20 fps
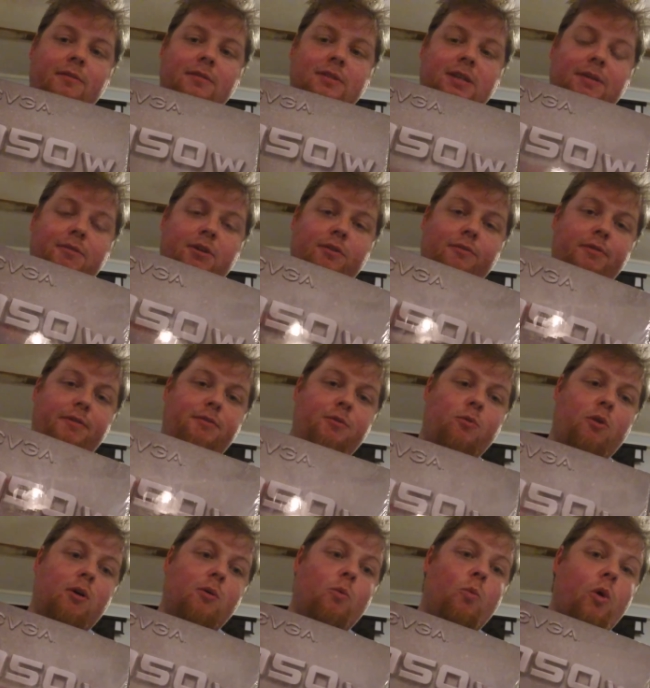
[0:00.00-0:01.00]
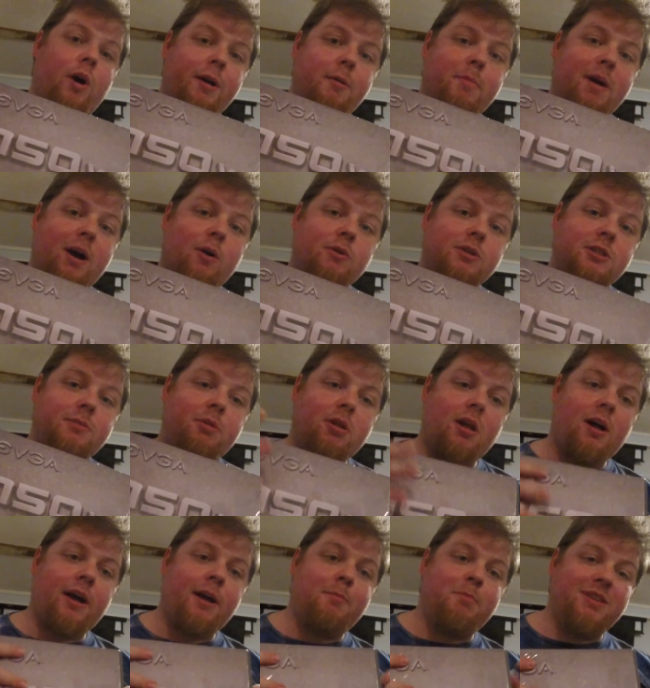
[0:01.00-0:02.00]
750 watt white power
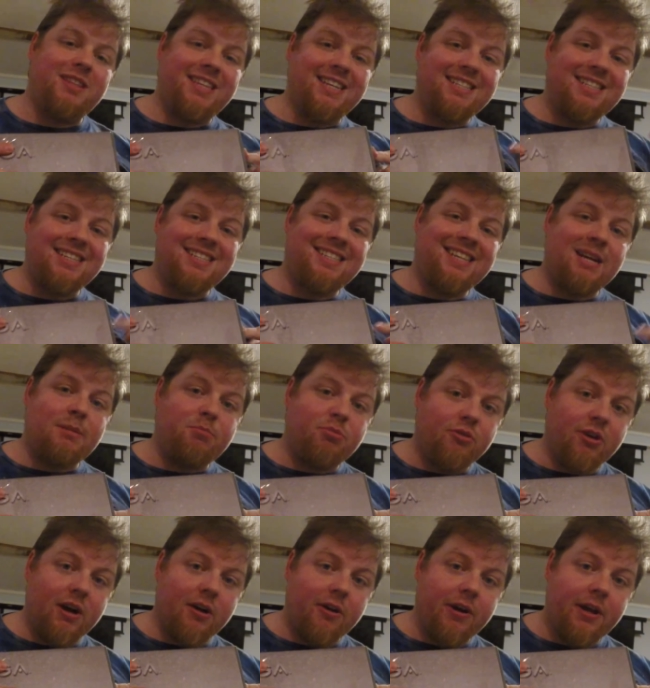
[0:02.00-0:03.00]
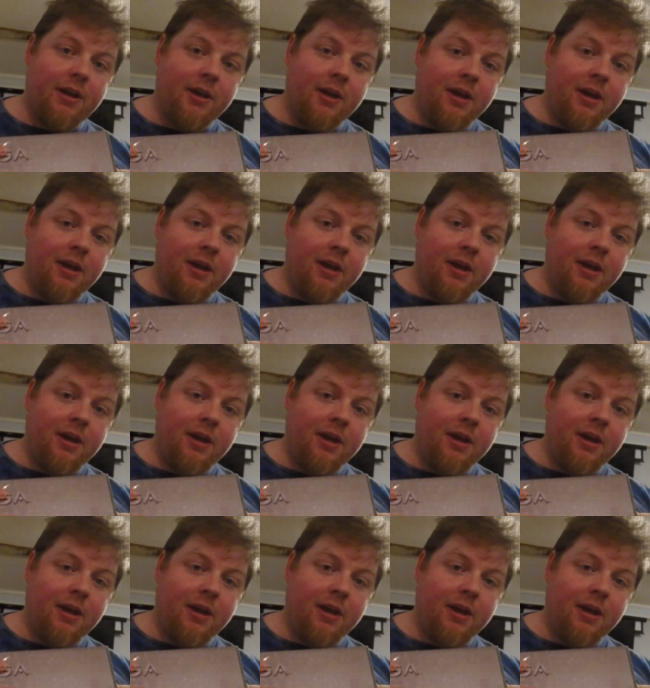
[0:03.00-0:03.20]
supply, but this is temporary.